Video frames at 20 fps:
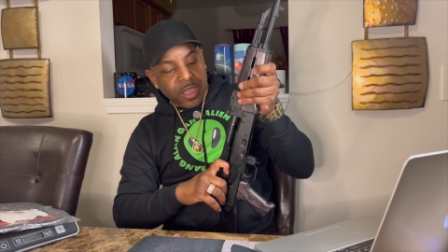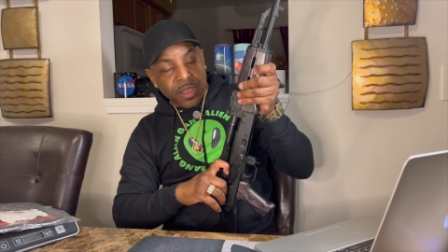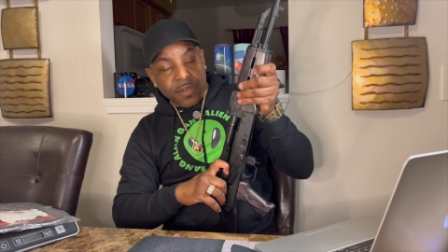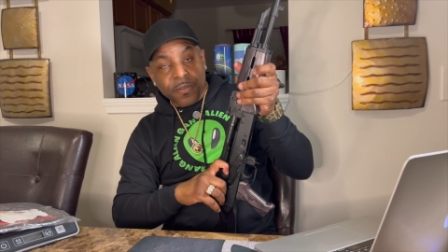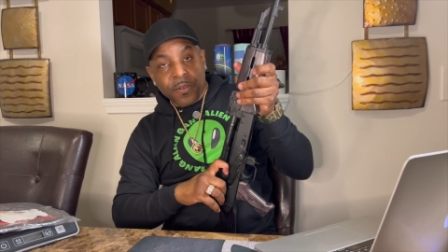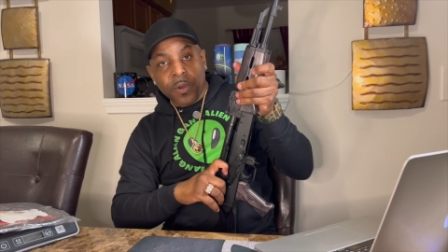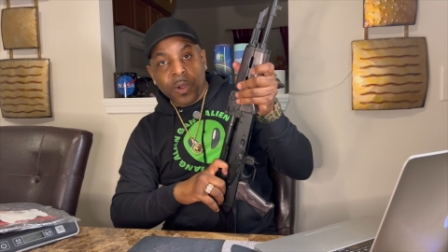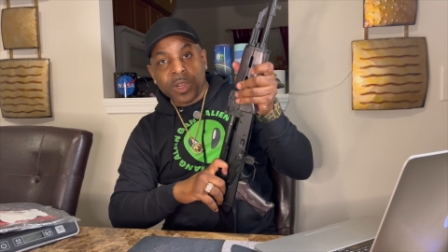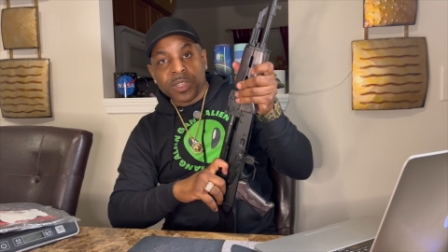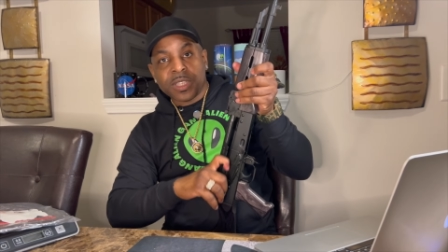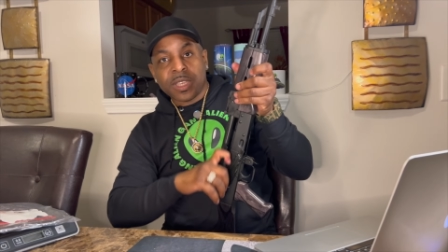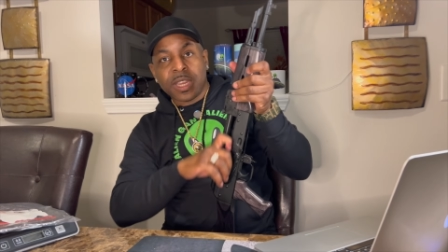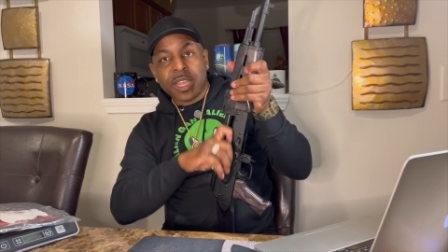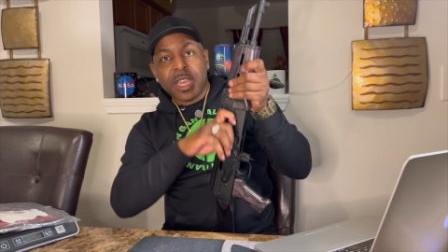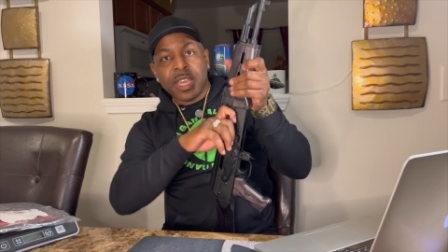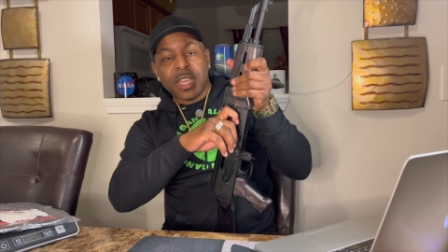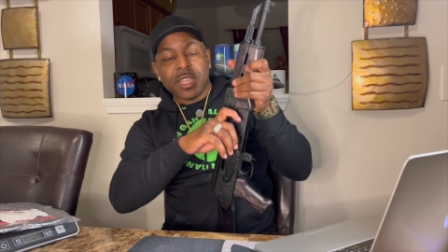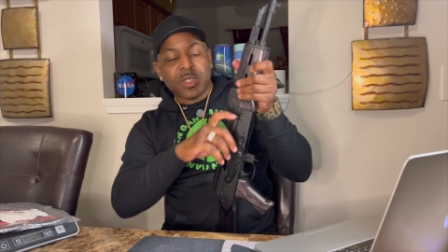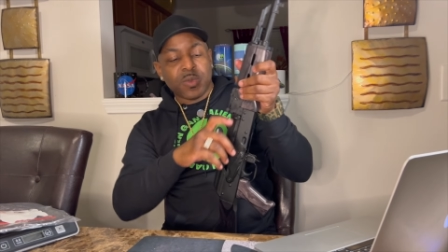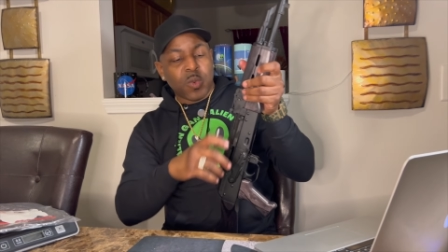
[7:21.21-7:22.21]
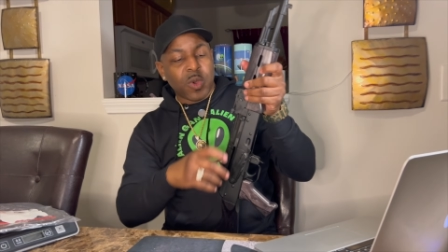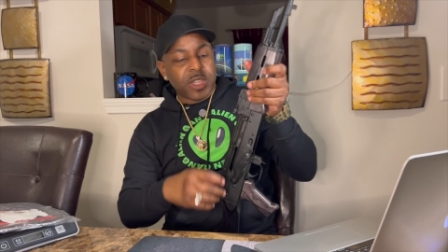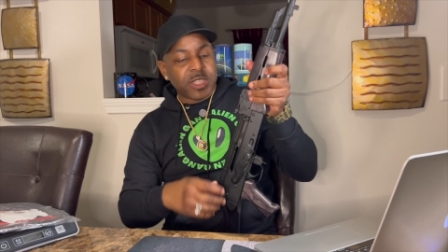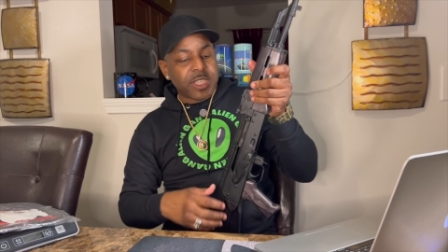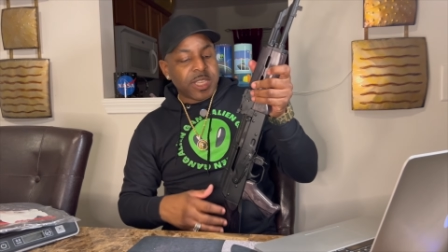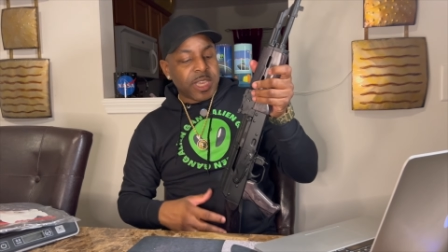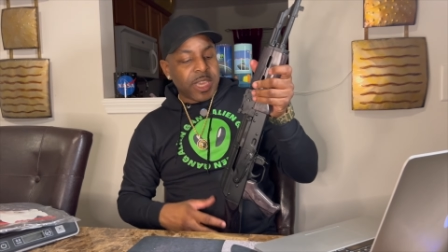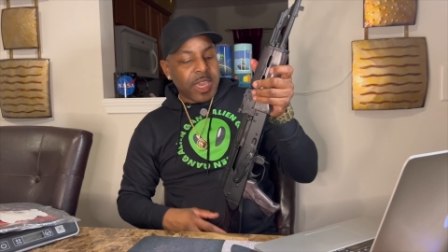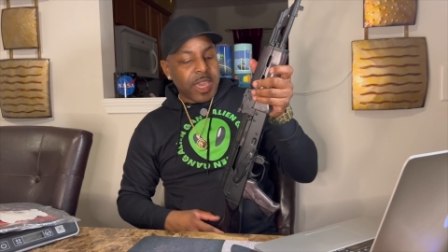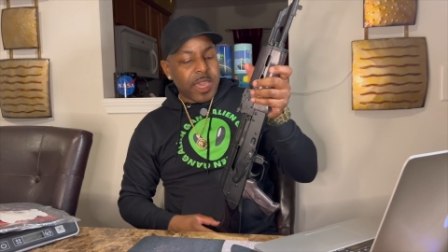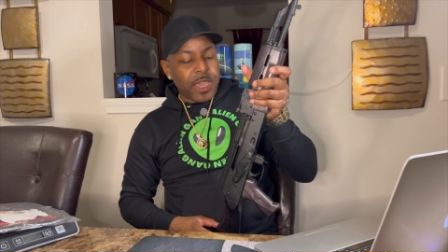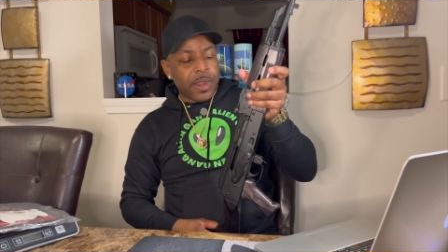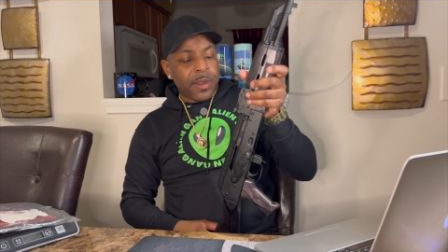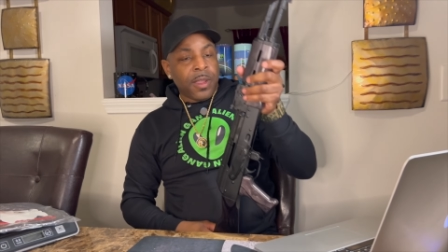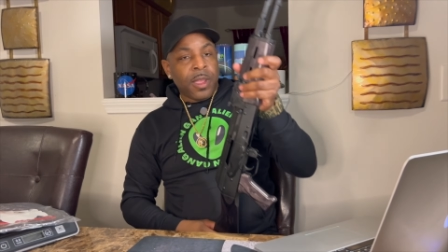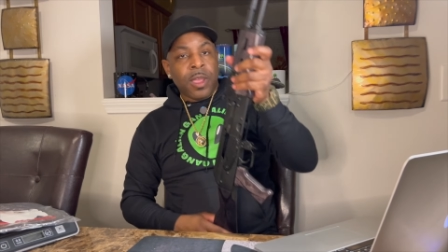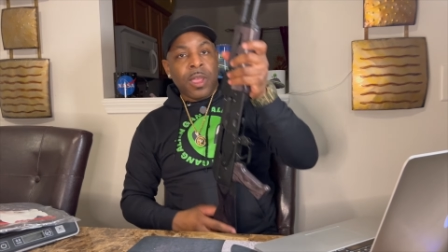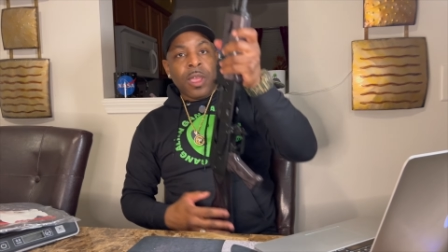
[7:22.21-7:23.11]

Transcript: Of course it is, once again.